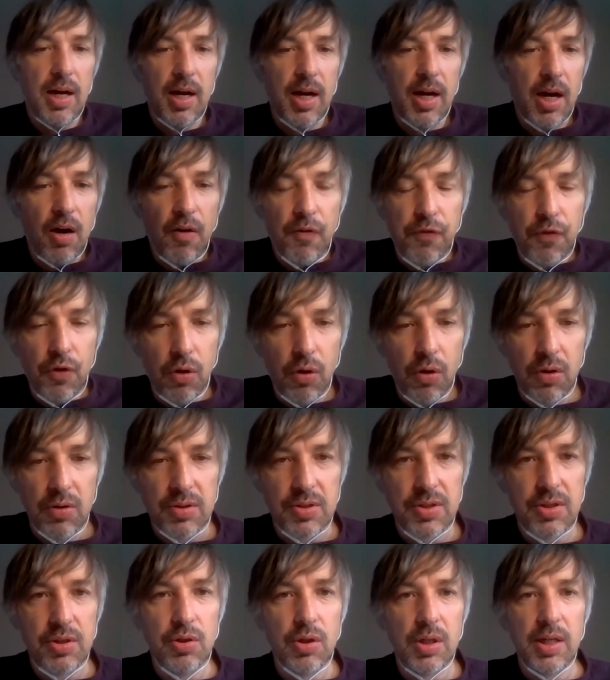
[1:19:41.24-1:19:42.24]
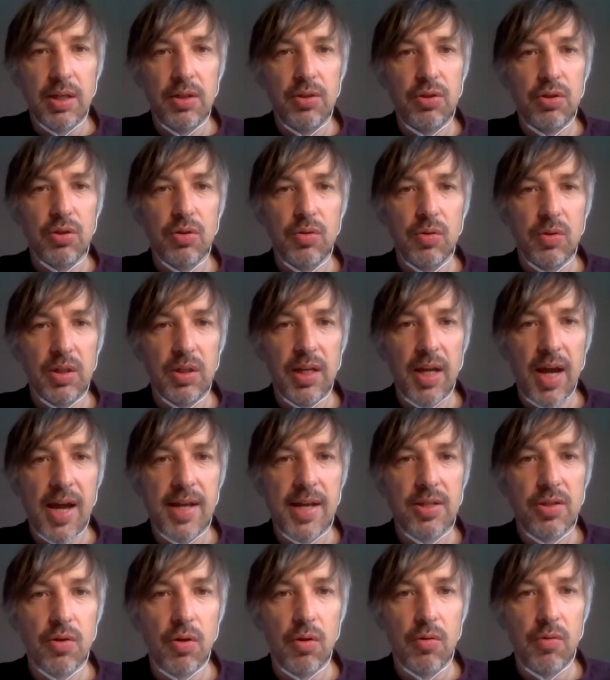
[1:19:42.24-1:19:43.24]
Of course, you can do
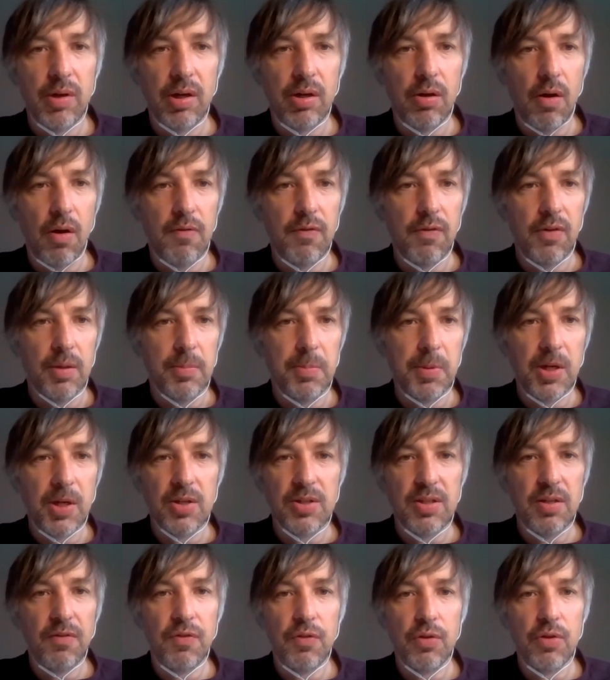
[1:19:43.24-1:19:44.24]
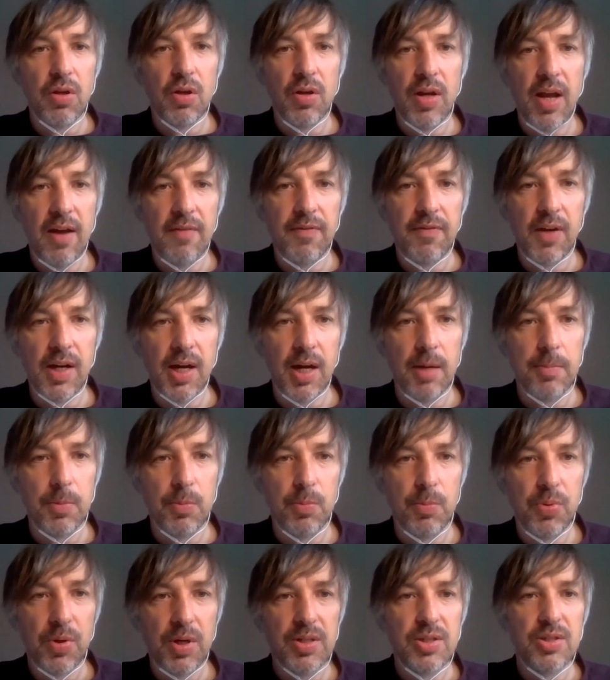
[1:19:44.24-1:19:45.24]
enhanced oil recovery, because if you don't have a
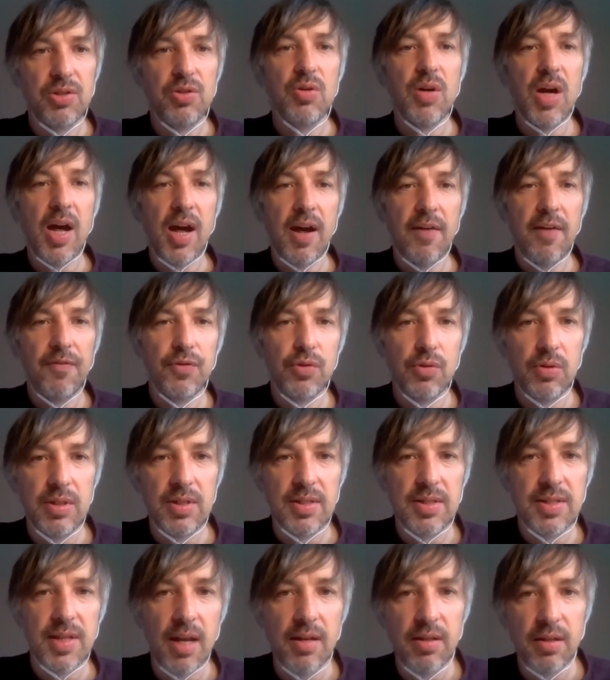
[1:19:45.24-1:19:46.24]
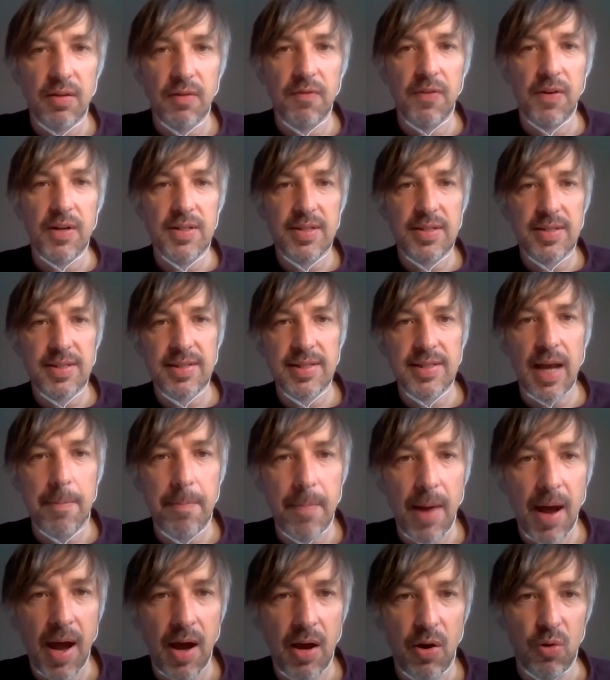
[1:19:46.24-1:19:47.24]
carbon price, you have to incentivize
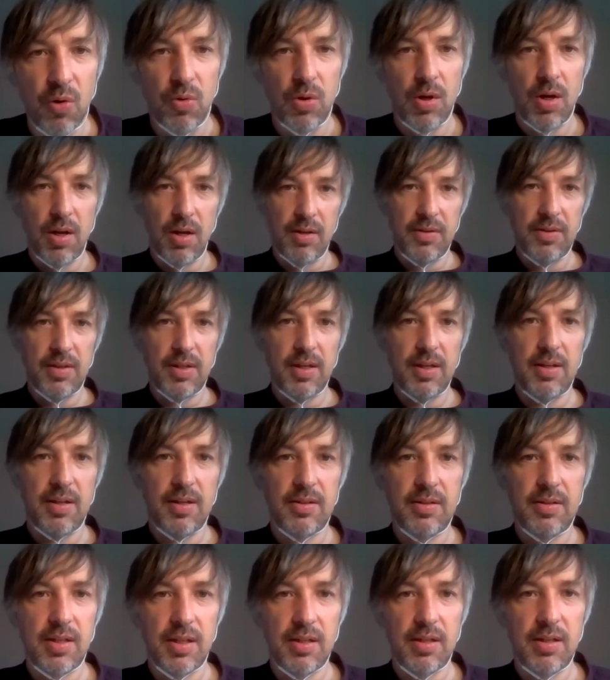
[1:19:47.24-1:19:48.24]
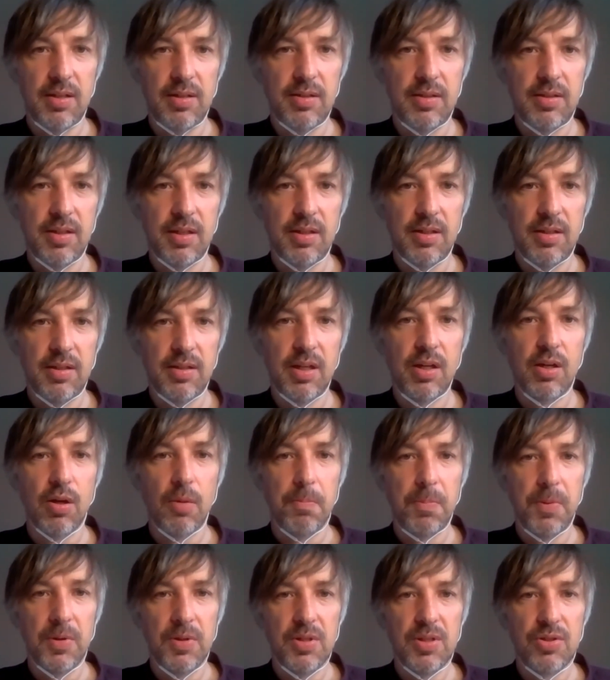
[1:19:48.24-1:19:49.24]
somehow the
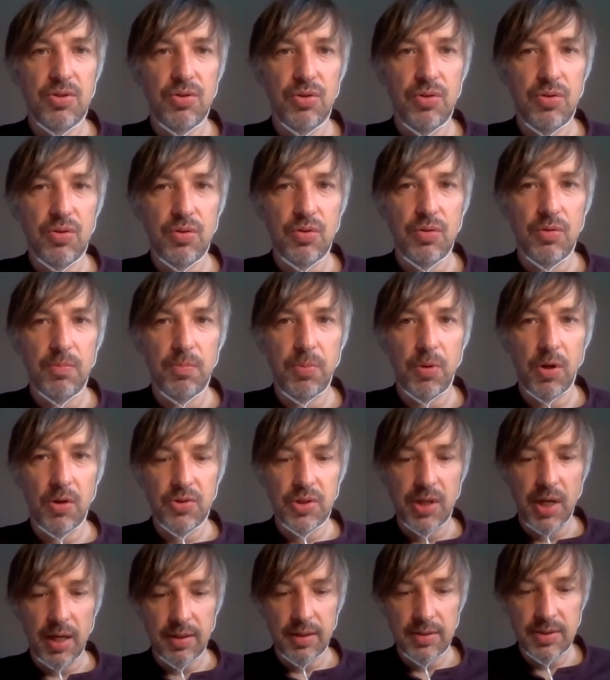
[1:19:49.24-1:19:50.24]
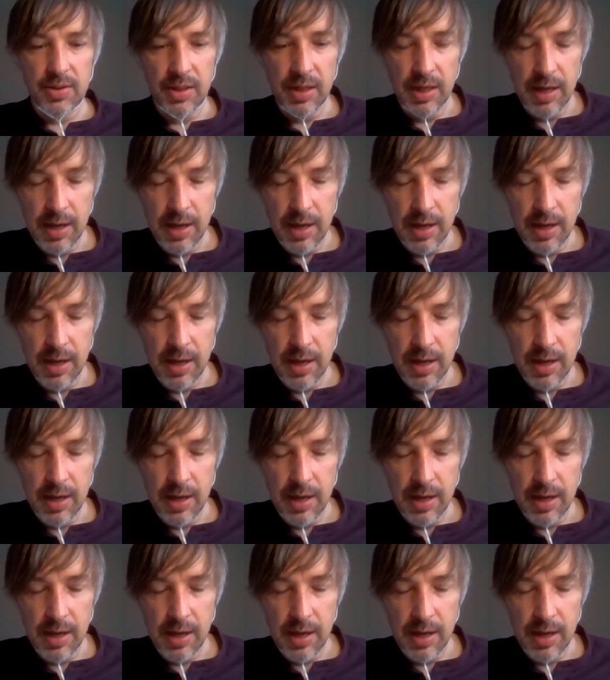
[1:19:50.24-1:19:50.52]
companies to do projects.